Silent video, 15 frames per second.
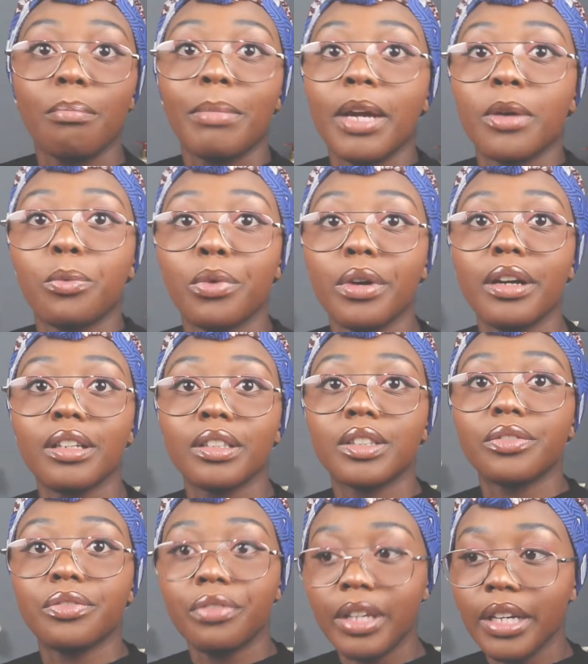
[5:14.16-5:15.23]
my
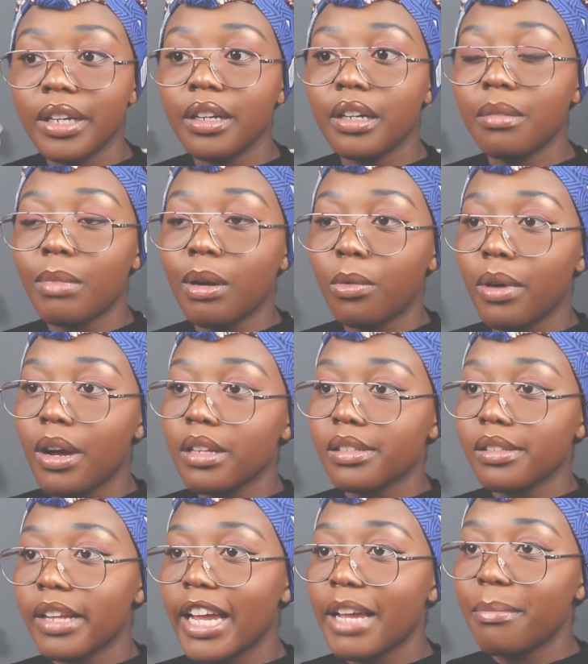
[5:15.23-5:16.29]
worst fear, my worst
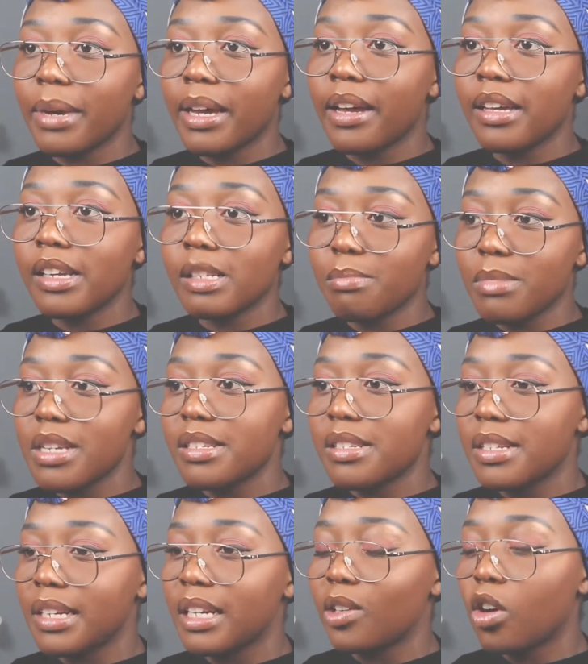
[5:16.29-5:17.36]
nightmare is me
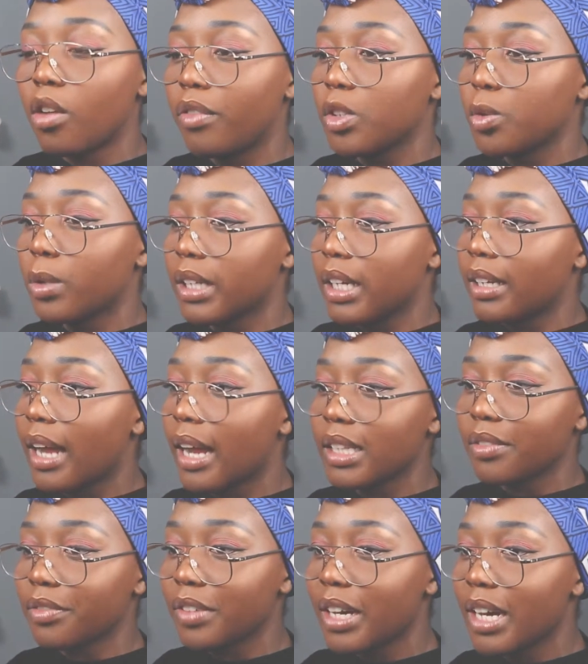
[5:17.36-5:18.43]
sitting in an office working 9
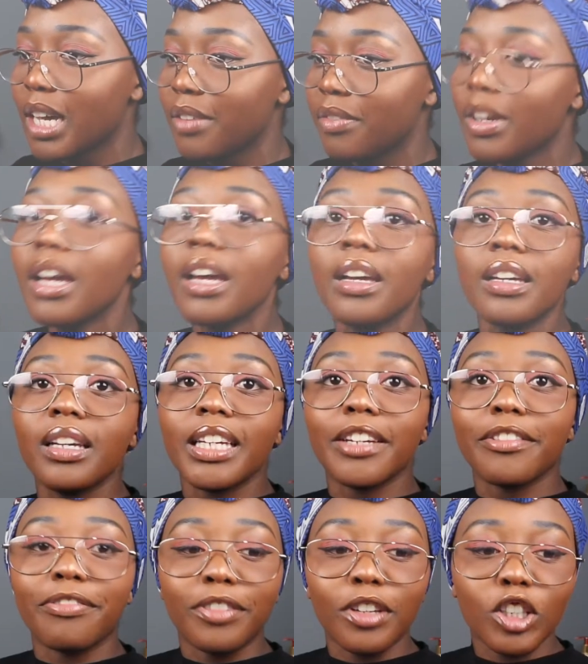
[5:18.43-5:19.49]
to 5.
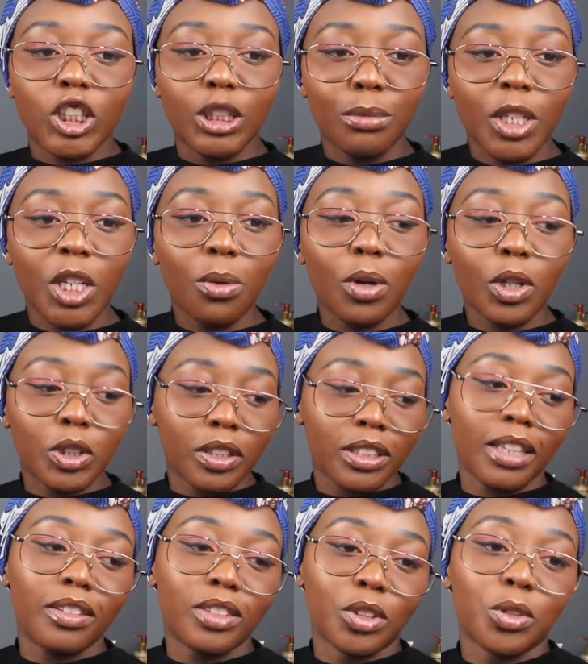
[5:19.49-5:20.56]
If future me, you're watching this
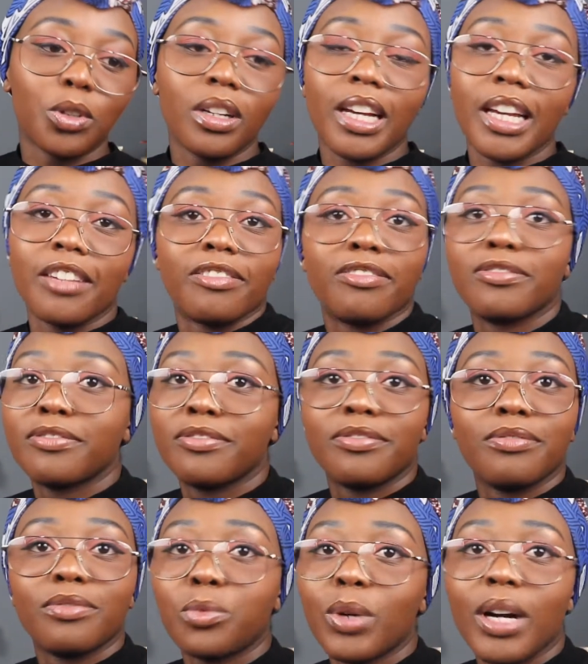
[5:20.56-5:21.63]
and this is your life,
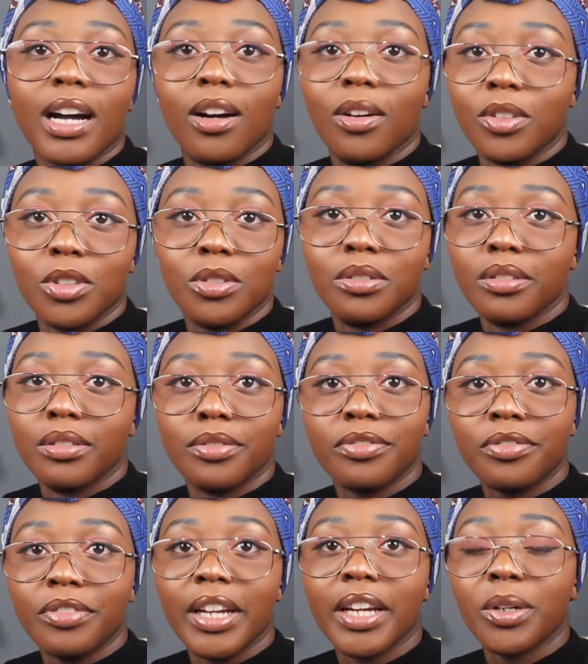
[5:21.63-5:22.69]
wow, you
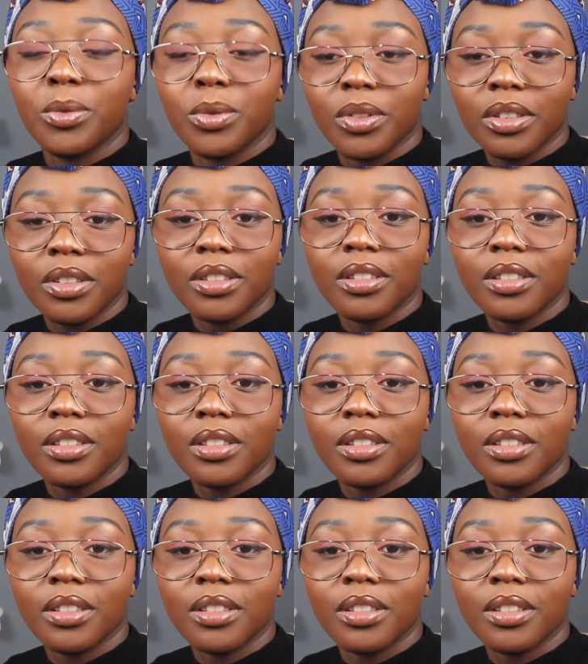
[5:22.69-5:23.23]
failed.